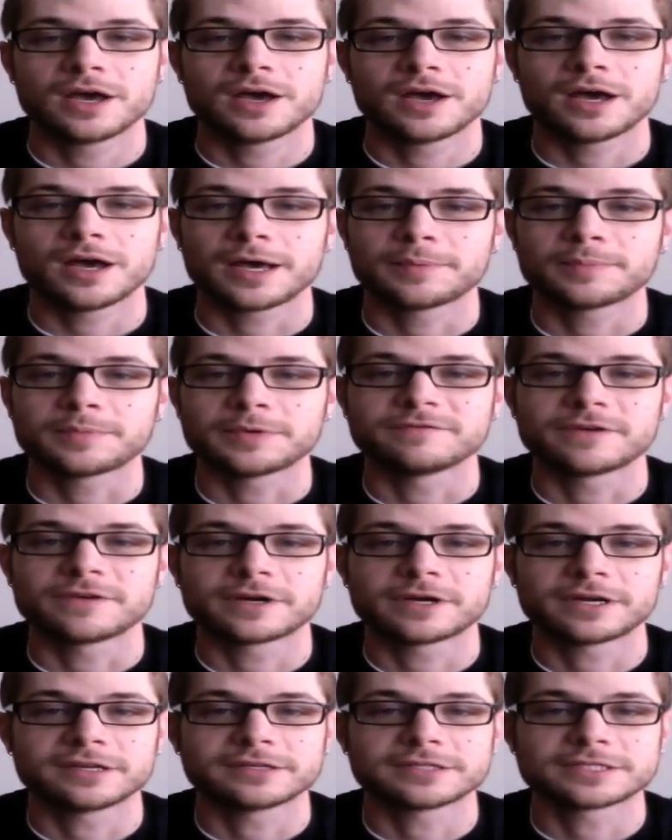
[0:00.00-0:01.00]
I've been
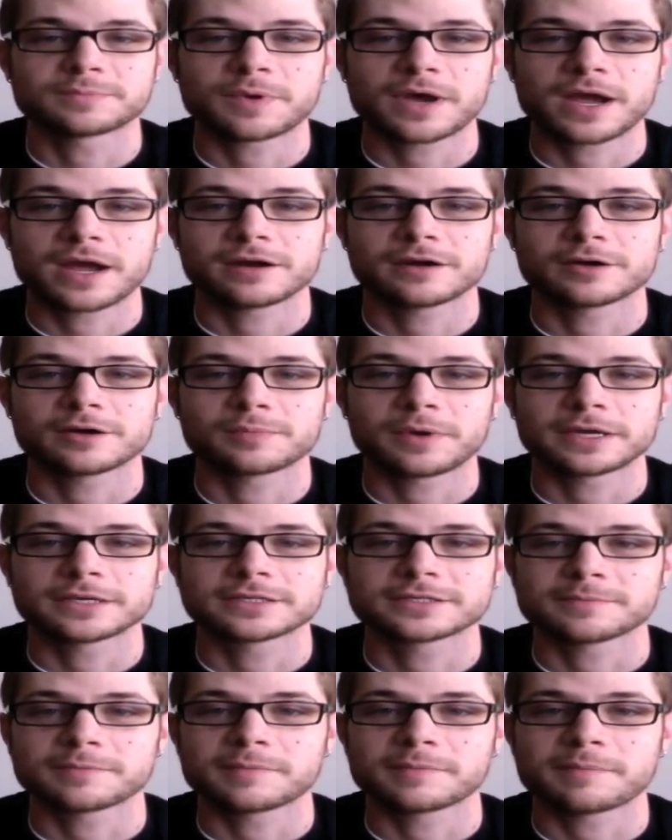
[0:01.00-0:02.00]
very inspired by
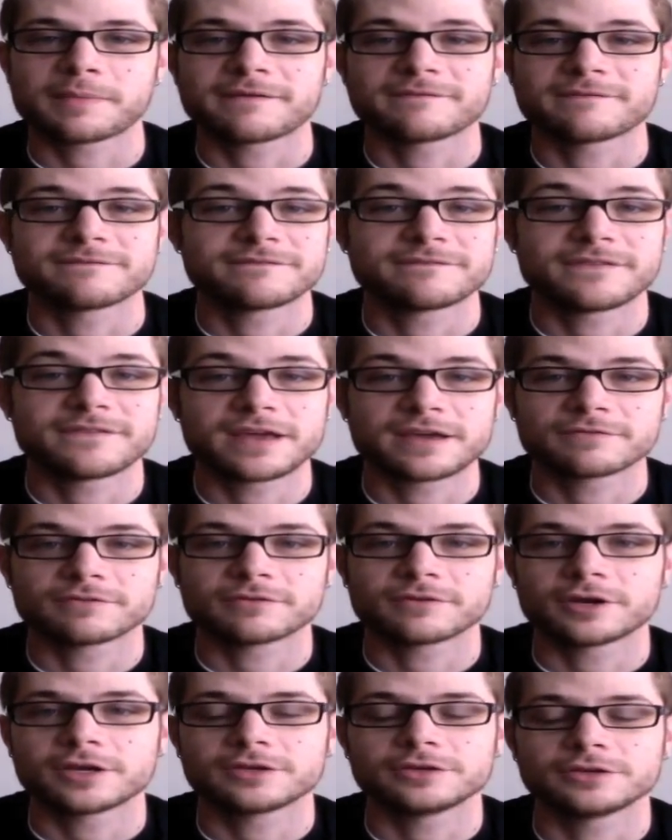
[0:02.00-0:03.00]
some of my
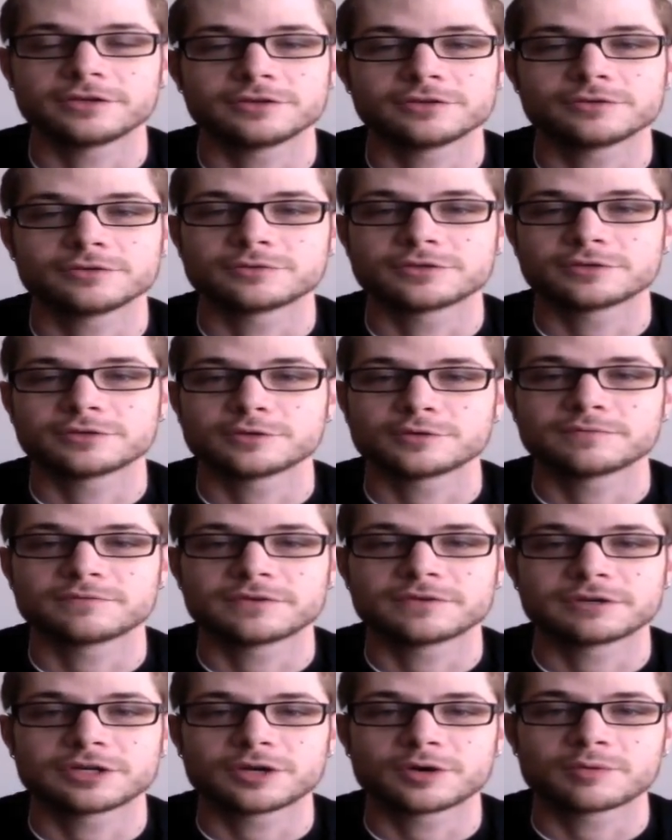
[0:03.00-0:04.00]
favorite YouTube
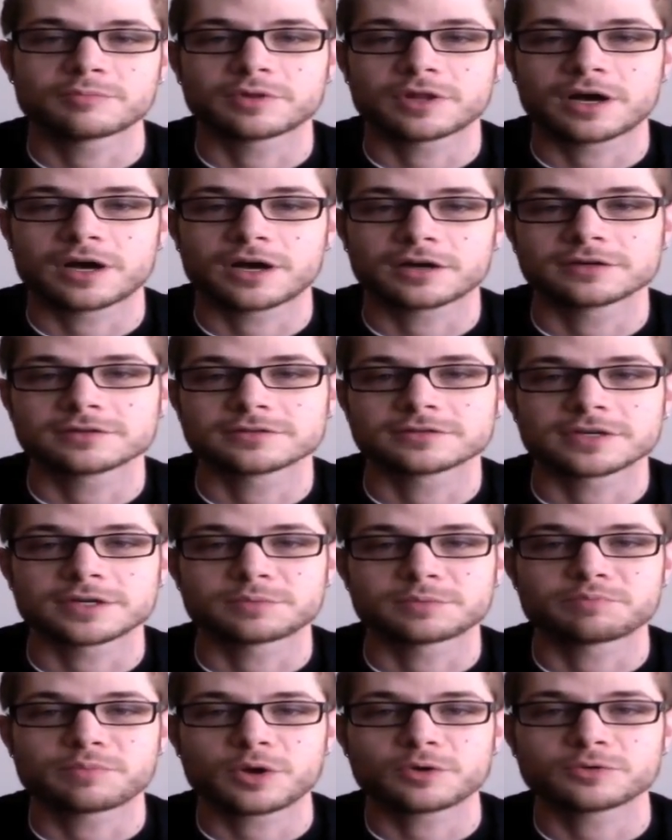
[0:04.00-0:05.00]
video bloggers
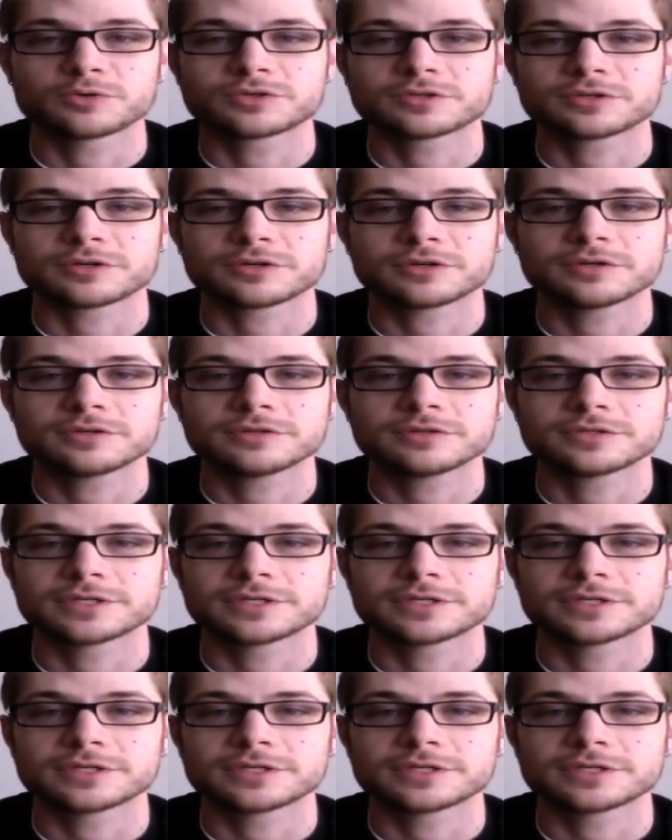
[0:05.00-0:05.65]
and posters.